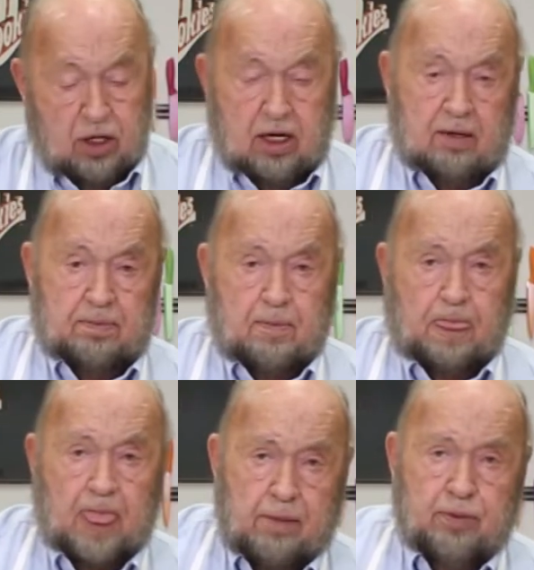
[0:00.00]
gonna
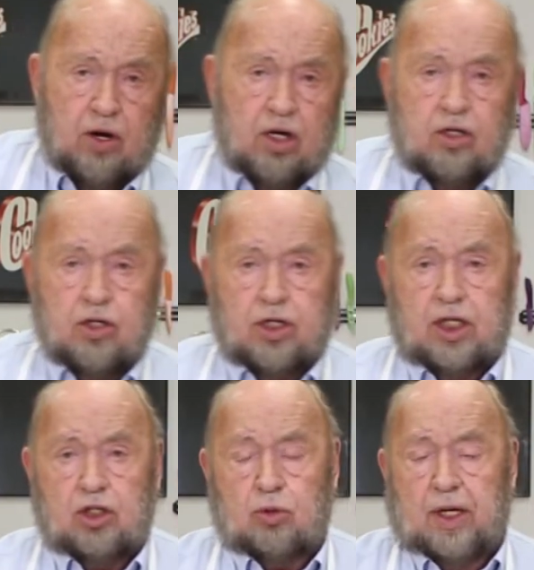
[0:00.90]
put on
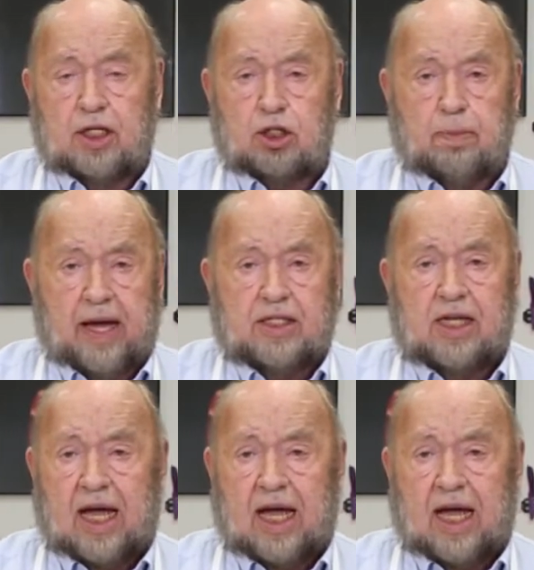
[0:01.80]
Cookies sweet and spicy.